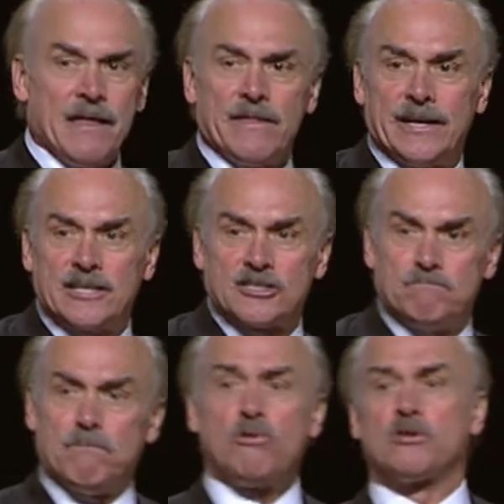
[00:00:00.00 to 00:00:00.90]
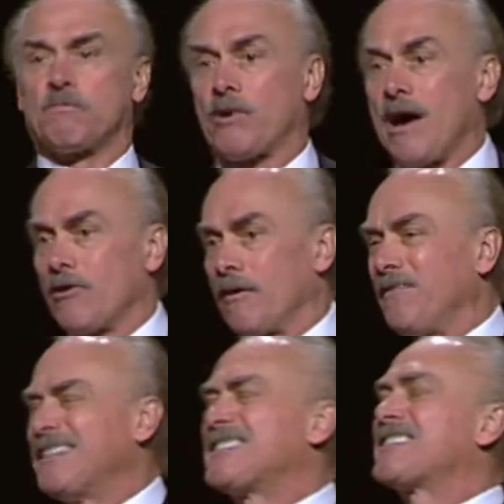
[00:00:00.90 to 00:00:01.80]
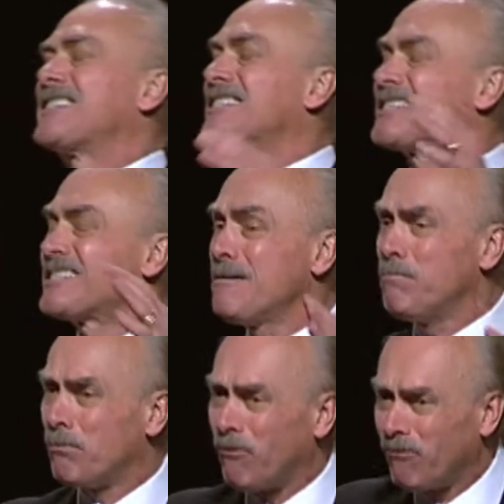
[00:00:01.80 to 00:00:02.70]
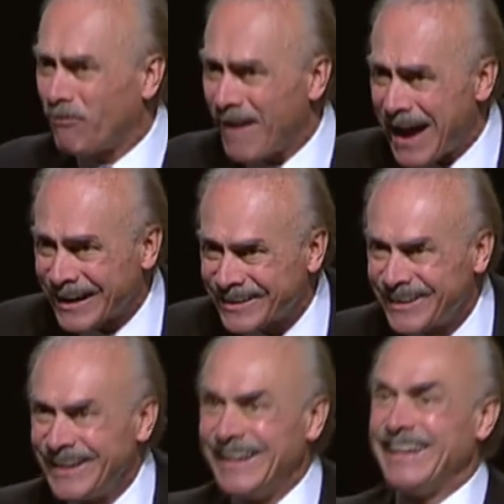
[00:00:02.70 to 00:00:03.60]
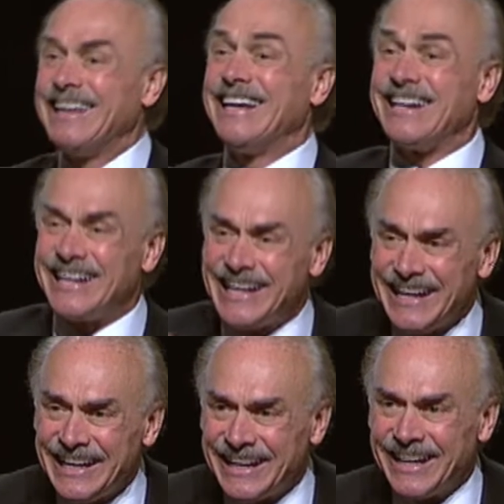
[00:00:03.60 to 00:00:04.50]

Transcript: that he is most proud of is the simple fact that he